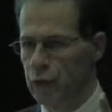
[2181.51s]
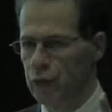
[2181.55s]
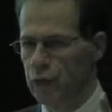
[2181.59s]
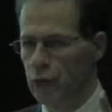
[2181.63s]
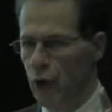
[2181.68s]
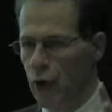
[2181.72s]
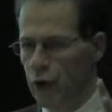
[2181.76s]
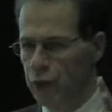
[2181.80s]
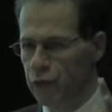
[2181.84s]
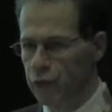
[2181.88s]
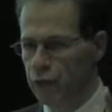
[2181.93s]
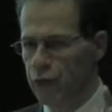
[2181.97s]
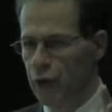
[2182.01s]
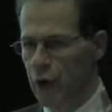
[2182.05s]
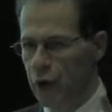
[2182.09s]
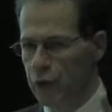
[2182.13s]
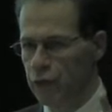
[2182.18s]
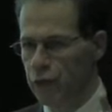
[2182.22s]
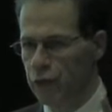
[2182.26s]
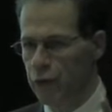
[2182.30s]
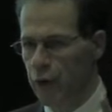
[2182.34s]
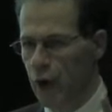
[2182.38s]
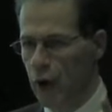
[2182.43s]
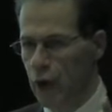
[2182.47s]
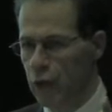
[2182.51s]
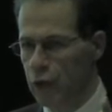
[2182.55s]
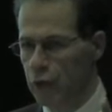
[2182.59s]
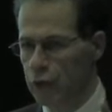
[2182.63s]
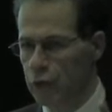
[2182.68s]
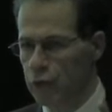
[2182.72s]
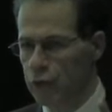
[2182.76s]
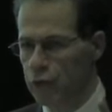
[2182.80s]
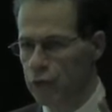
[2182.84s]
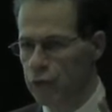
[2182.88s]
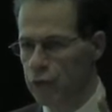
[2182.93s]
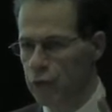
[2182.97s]
not just
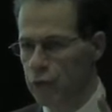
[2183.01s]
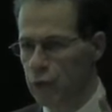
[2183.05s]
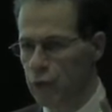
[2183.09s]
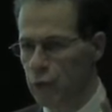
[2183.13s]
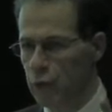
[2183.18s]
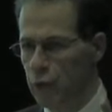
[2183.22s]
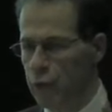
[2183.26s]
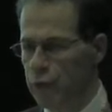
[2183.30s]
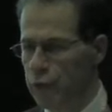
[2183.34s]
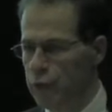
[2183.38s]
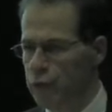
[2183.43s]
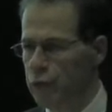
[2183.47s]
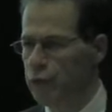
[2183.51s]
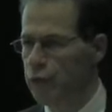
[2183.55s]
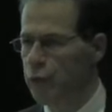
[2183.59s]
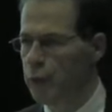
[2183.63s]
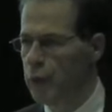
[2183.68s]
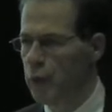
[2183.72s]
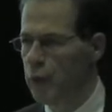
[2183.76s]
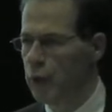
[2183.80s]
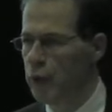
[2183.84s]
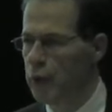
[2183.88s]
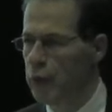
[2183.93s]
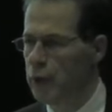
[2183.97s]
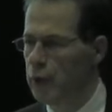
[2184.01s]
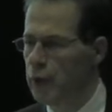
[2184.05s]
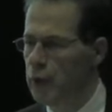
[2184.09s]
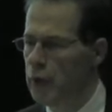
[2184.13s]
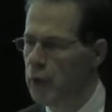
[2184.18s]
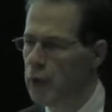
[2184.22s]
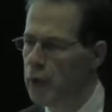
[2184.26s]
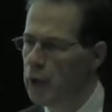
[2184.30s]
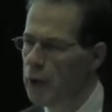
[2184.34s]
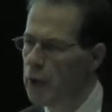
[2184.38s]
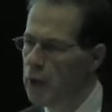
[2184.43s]
those with disability.